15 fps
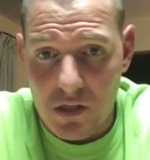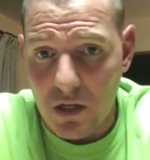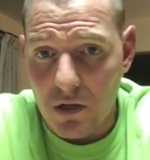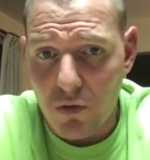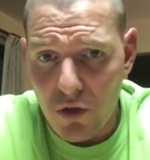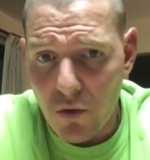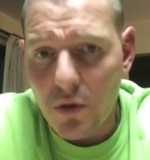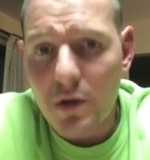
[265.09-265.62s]
Like,
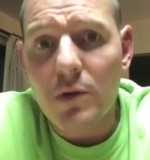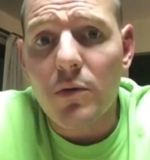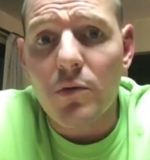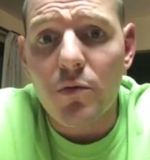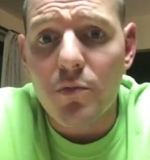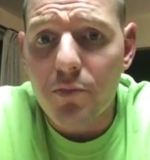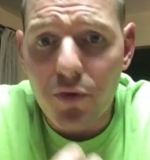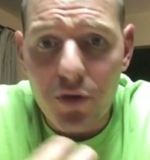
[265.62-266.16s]
you want
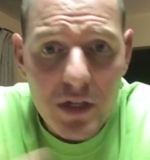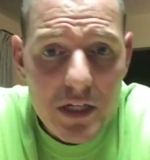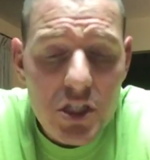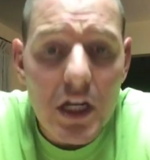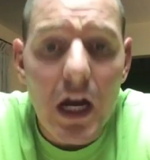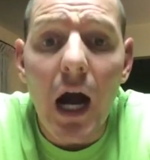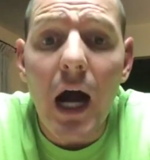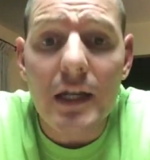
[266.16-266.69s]
to
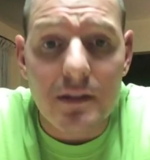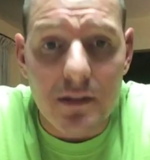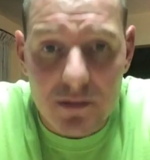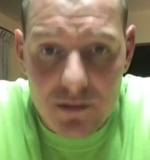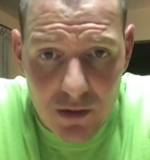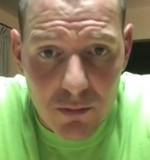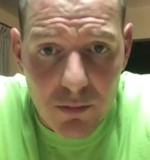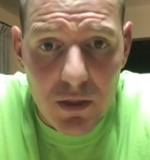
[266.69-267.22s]
preach God to
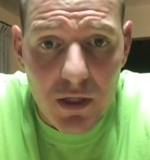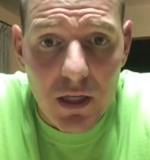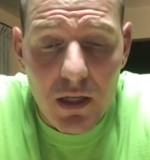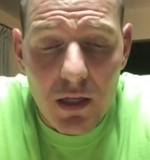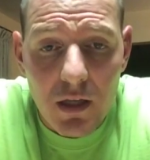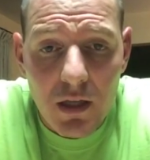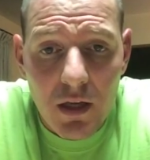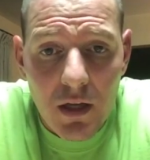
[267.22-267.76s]

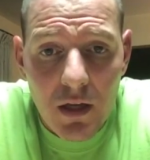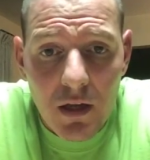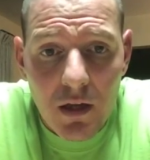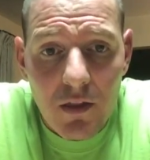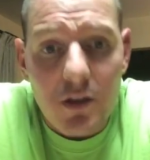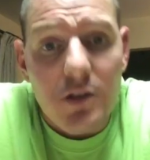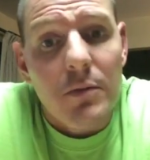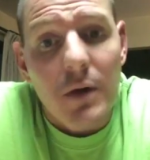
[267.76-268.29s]
somebody,
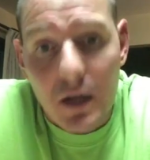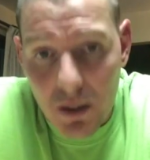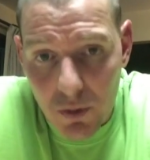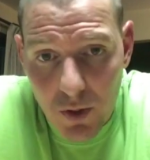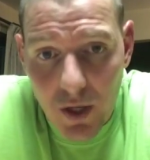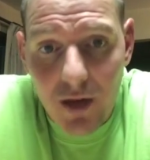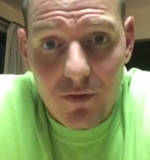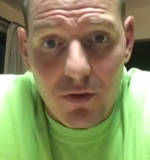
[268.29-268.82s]
then you might
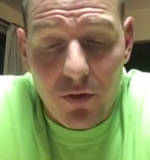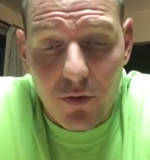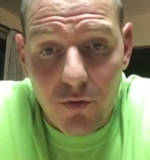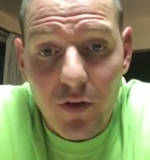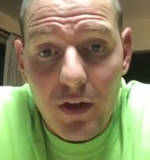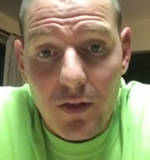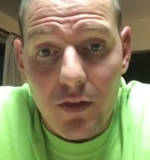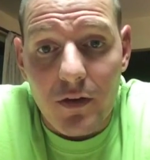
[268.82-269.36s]
want to have a little
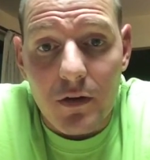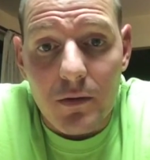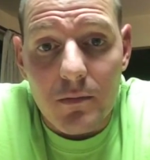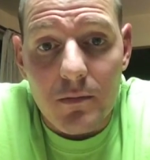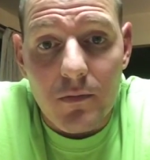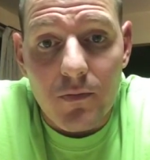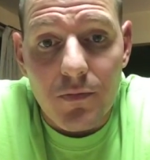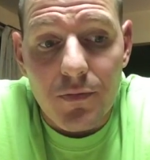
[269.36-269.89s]
faith in him.